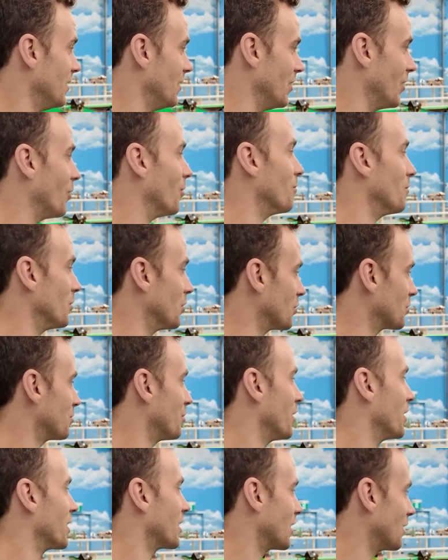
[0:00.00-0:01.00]
you know,
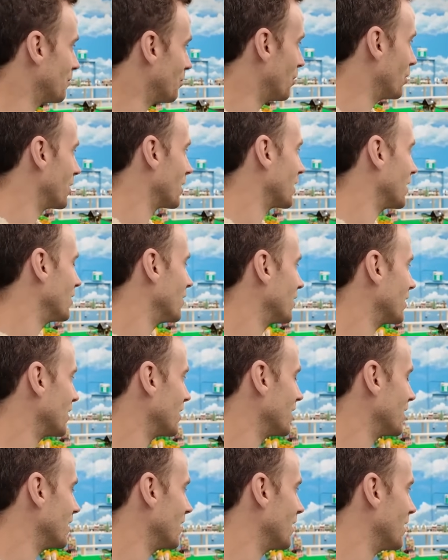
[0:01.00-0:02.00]
millisplating and putting in
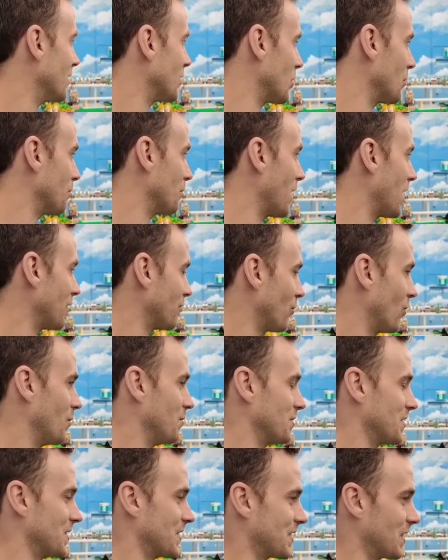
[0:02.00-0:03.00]
the
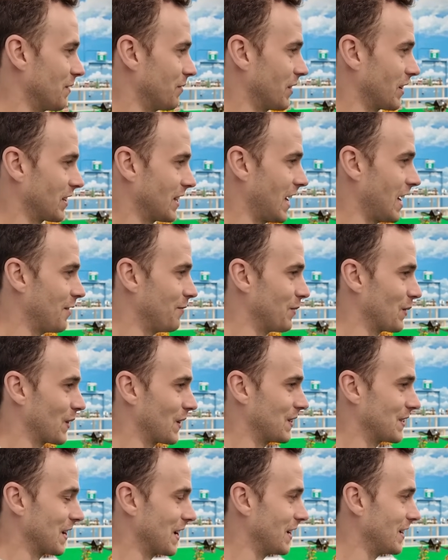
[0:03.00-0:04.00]
platforms and stuff like that,
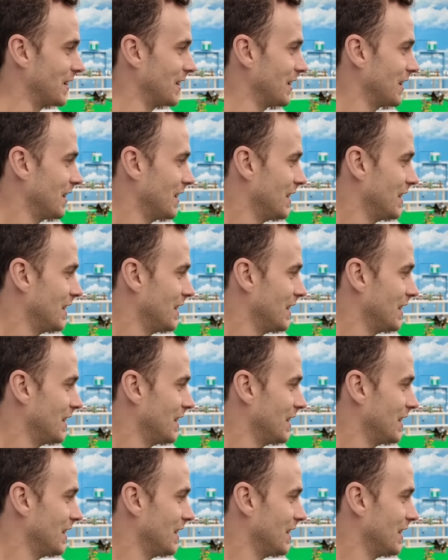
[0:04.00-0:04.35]
because I